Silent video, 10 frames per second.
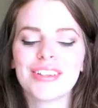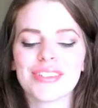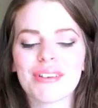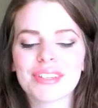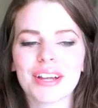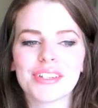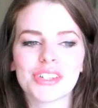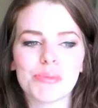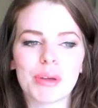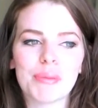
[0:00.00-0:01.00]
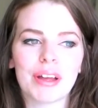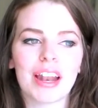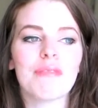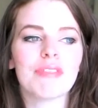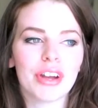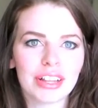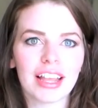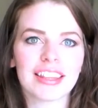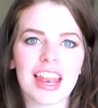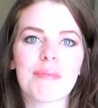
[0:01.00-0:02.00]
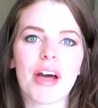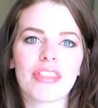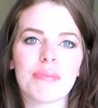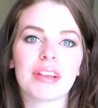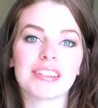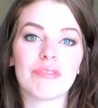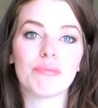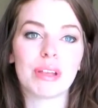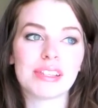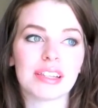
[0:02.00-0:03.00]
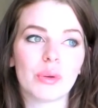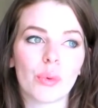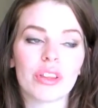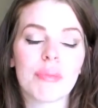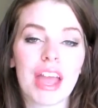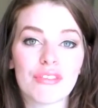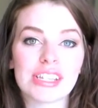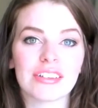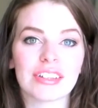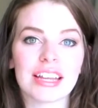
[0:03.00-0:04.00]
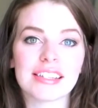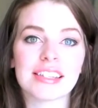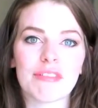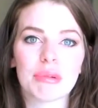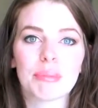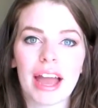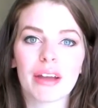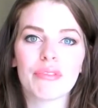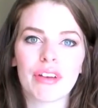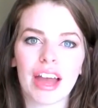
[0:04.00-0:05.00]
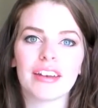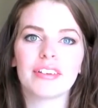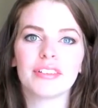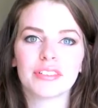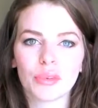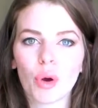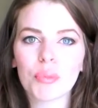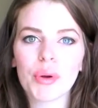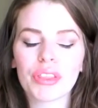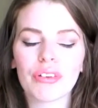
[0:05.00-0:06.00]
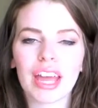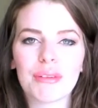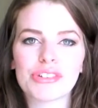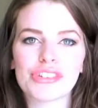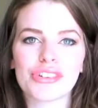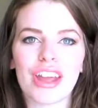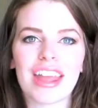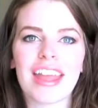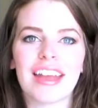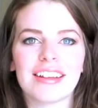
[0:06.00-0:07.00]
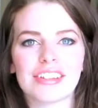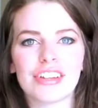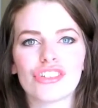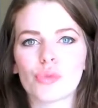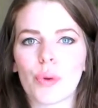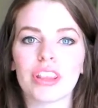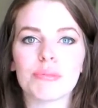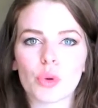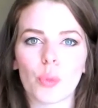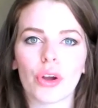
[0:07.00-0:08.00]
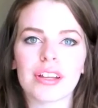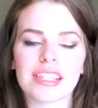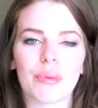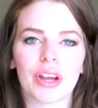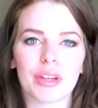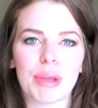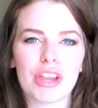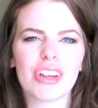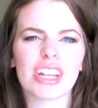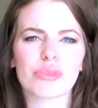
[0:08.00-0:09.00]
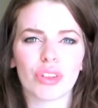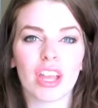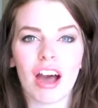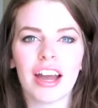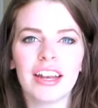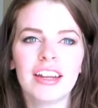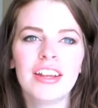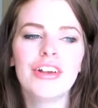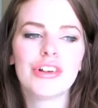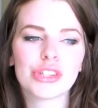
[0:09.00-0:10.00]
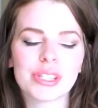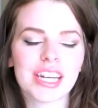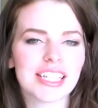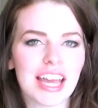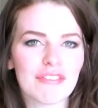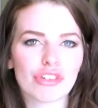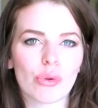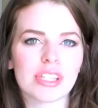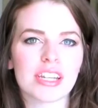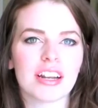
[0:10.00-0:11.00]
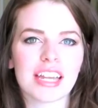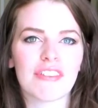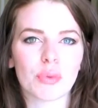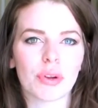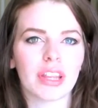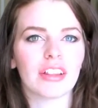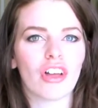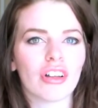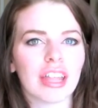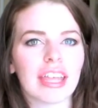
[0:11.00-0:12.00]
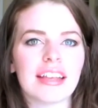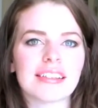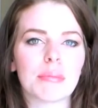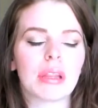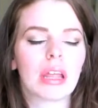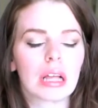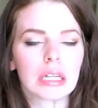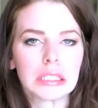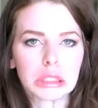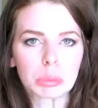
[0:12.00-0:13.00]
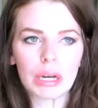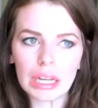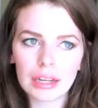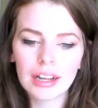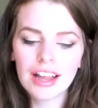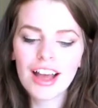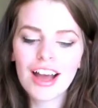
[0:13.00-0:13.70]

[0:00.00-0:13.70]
So that was kind of stupid, but I'm very glad that I bought them because I've basically worn them every single day since I've been back. We've had warmer weather again, which is great. And just wearing them to work, because I work at a bakery, it gets really hot. So it's nice to have the shorts and not to have to wear like long leggings and be like sweating.